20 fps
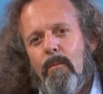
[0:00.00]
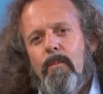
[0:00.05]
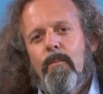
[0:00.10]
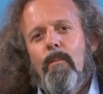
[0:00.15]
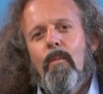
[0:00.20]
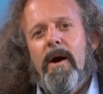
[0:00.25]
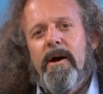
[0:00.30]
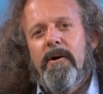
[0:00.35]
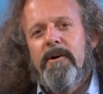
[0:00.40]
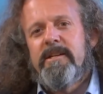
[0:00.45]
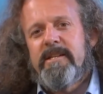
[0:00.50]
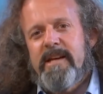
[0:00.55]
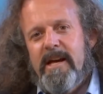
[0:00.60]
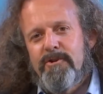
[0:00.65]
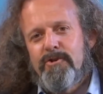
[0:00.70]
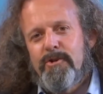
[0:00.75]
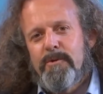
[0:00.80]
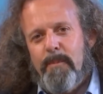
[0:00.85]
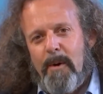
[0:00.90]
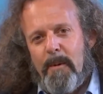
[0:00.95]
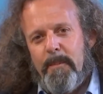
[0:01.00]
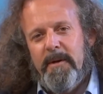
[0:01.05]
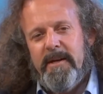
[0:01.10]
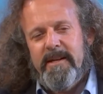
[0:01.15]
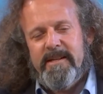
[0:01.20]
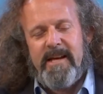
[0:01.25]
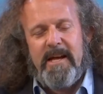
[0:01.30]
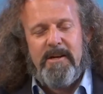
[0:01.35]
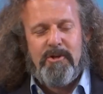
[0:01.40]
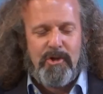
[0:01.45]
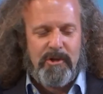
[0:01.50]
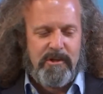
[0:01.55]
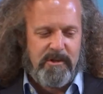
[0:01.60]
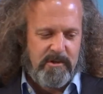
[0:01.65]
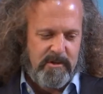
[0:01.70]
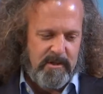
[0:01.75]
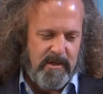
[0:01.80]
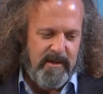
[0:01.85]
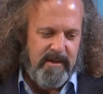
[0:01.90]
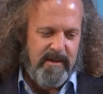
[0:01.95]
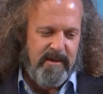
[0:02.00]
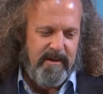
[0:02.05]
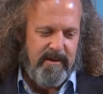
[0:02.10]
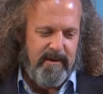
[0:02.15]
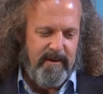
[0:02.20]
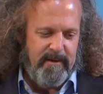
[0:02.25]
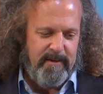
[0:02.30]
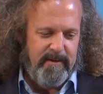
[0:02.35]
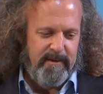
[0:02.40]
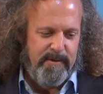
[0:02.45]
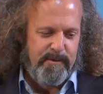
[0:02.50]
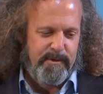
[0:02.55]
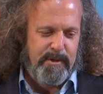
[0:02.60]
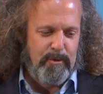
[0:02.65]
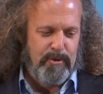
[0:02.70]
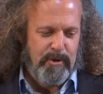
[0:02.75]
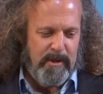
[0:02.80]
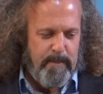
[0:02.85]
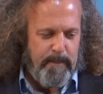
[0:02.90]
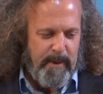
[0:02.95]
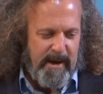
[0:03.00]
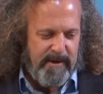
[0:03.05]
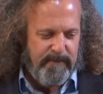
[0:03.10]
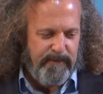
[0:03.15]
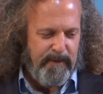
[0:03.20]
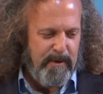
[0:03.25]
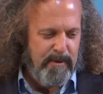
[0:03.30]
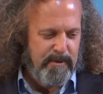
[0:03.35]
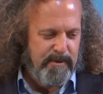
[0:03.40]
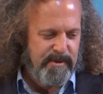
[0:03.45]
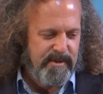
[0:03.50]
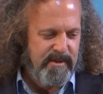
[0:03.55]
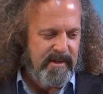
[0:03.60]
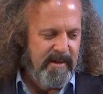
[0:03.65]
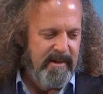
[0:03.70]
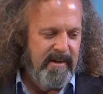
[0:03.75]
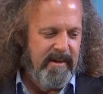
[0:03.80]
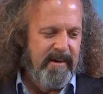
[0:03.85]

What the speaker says: well-intentioned, properly intentioned social impact folks.